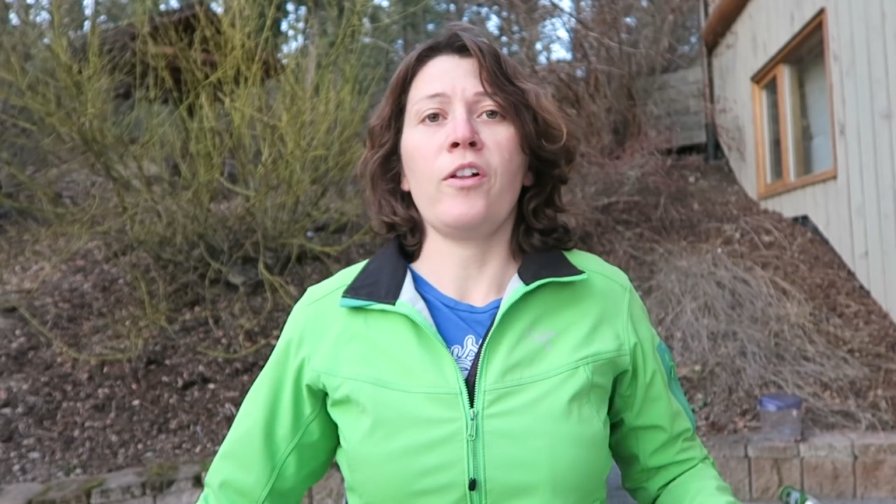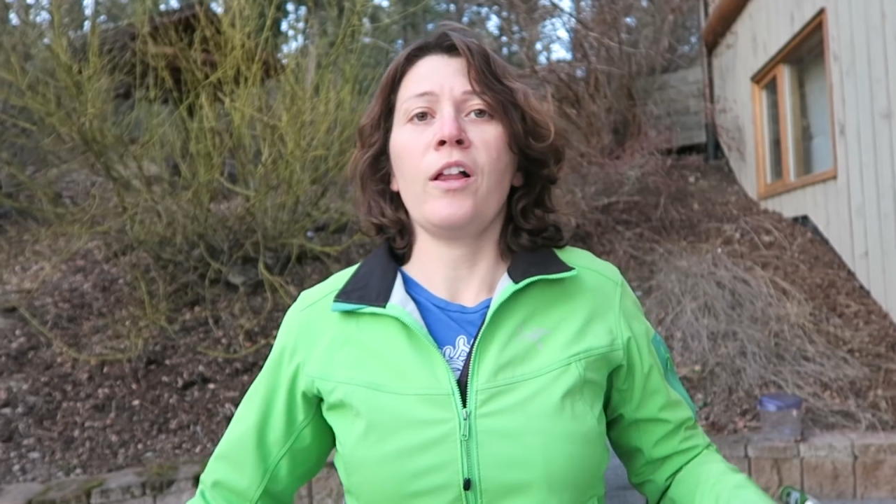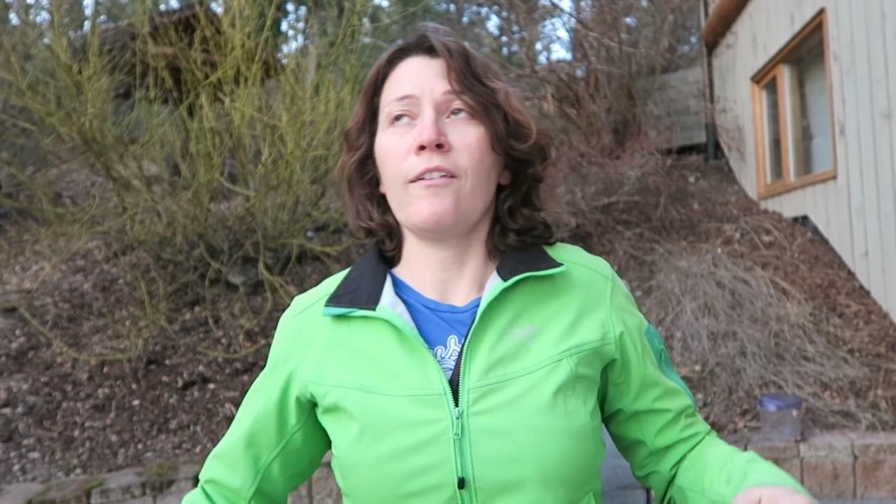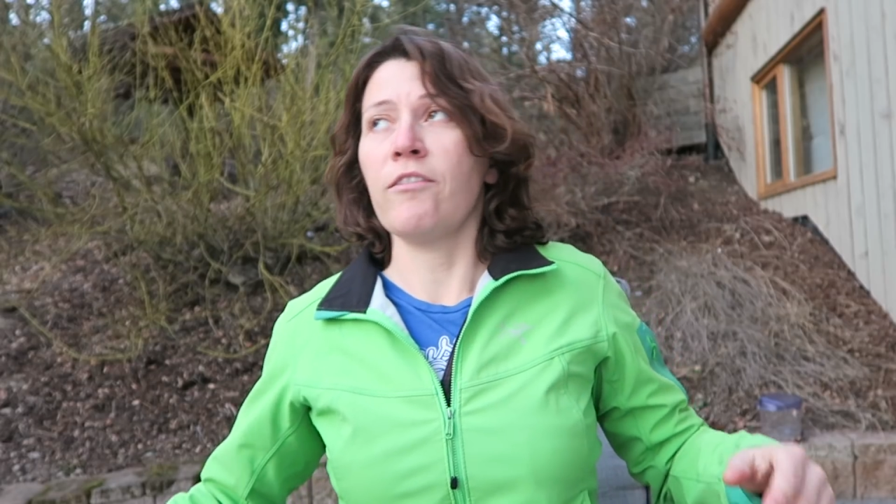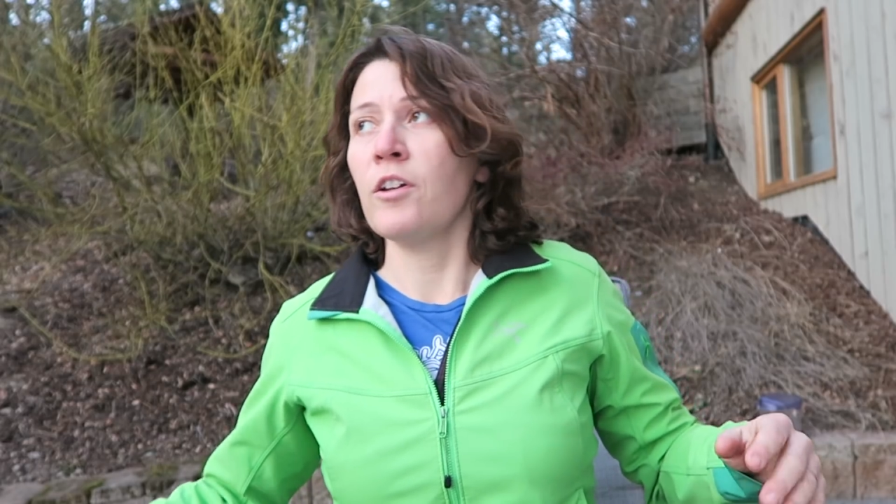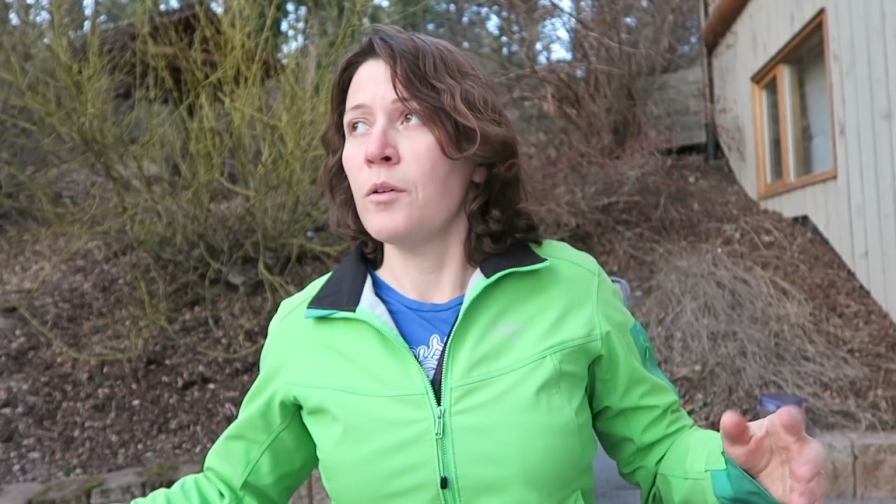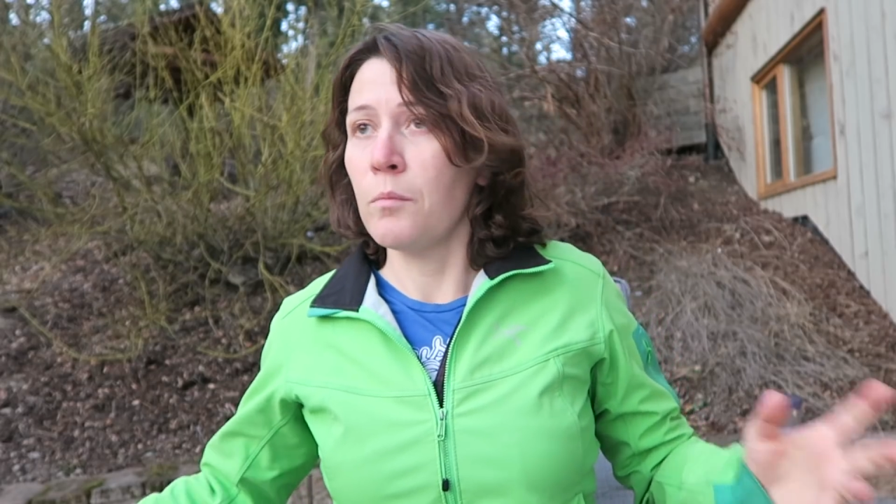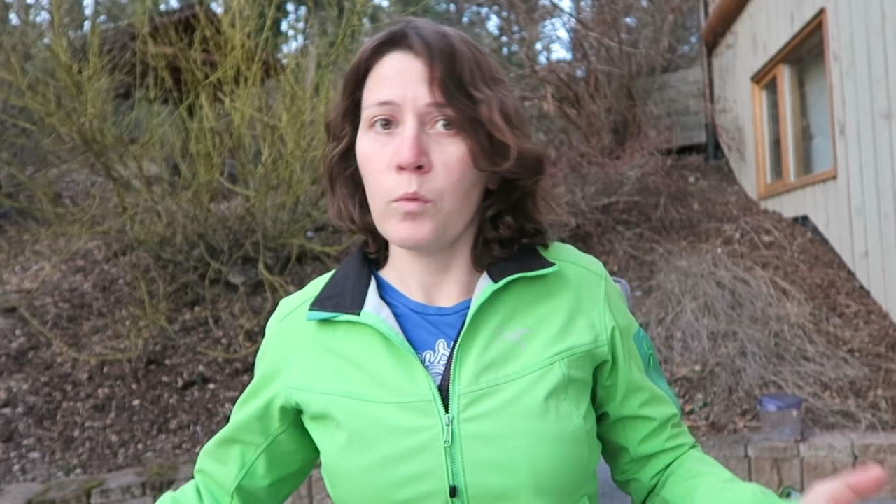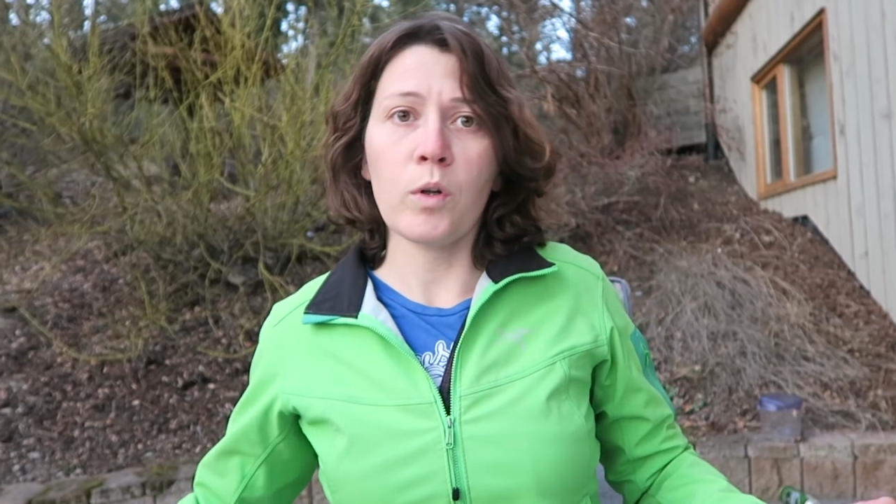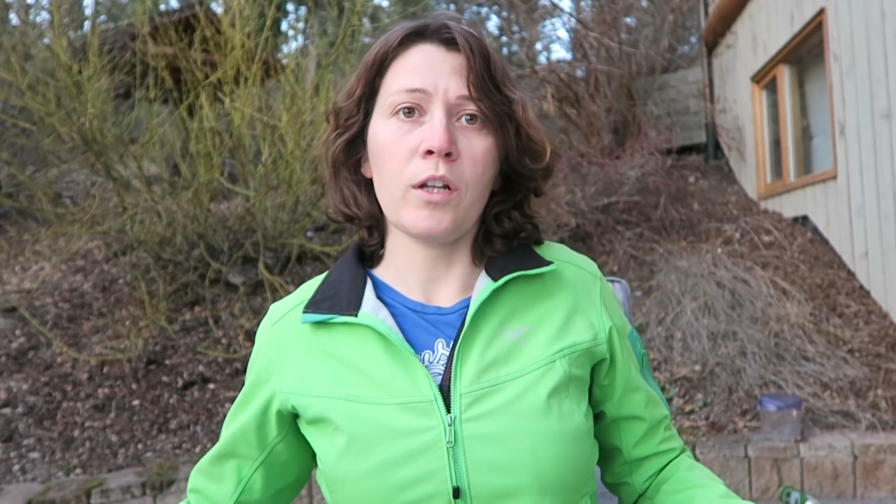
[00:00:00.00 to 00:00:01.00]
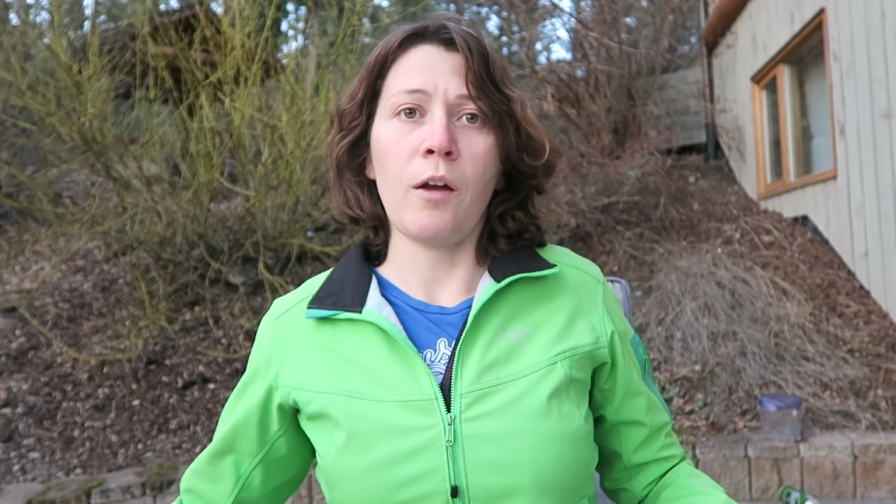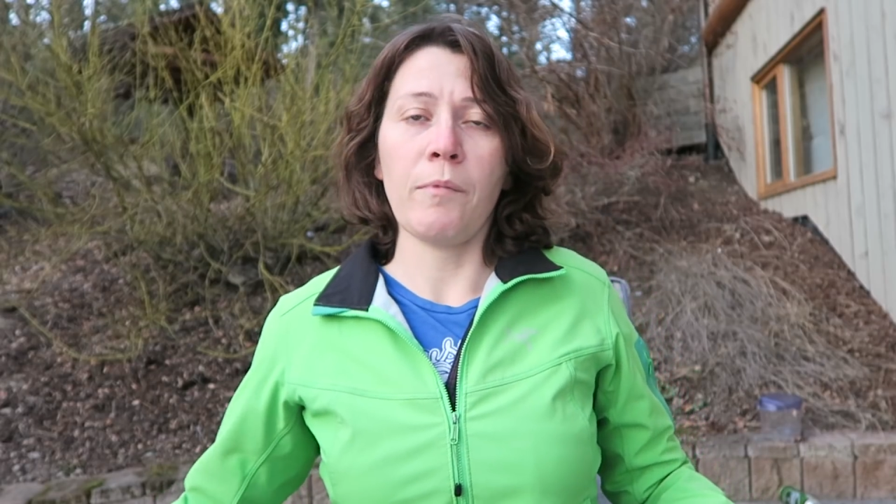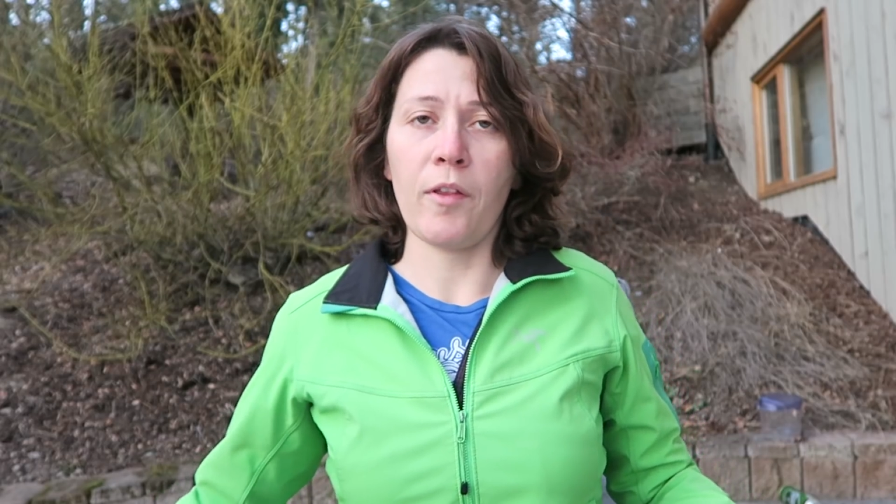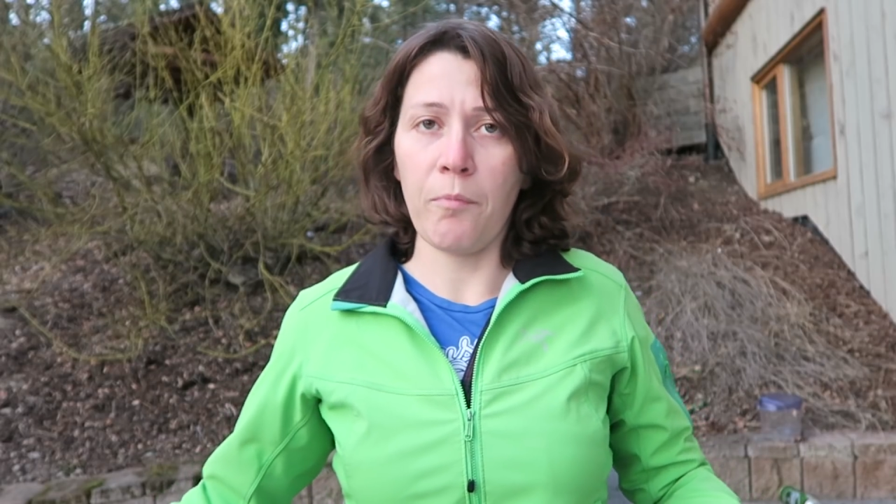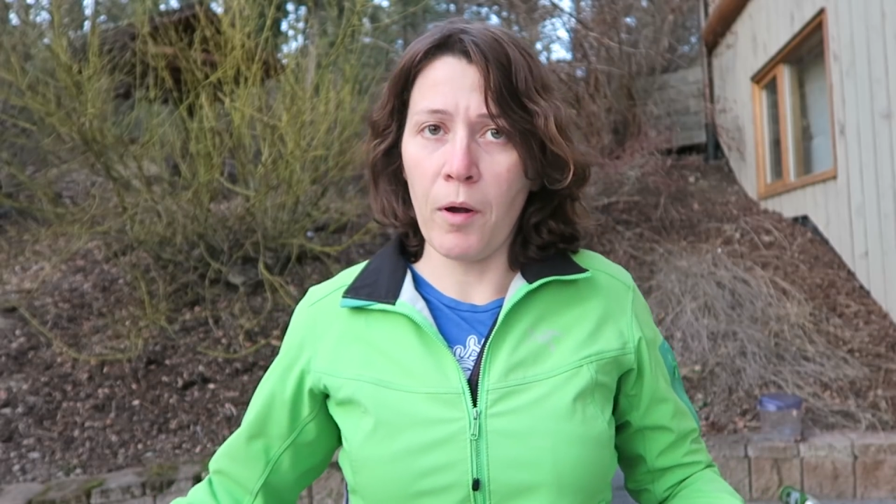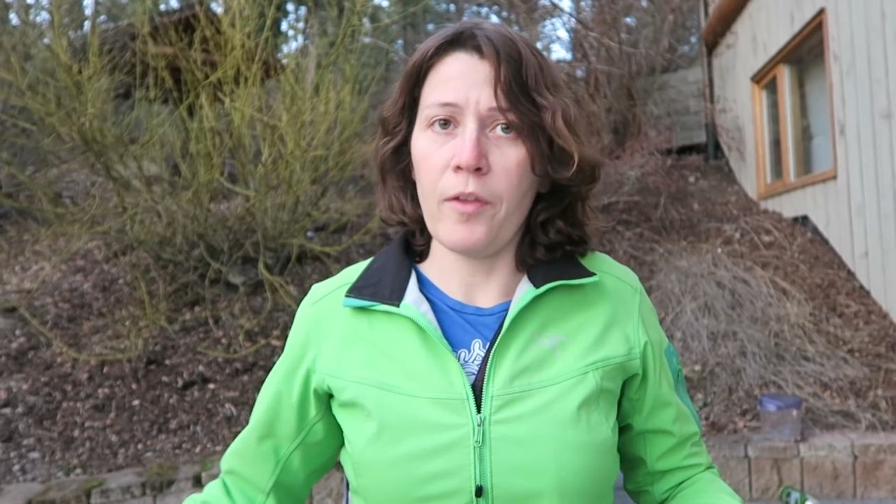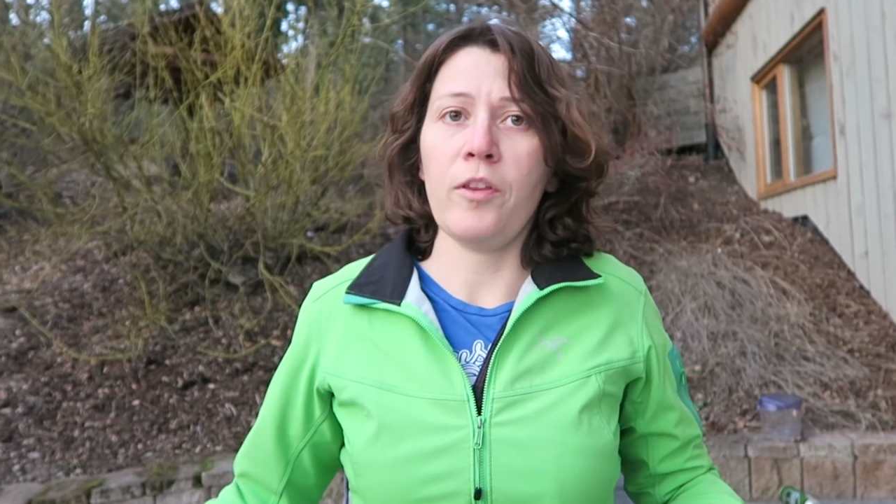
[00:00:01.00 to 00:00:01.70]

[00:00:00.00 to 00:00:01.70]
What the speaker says: you'll have more time to spot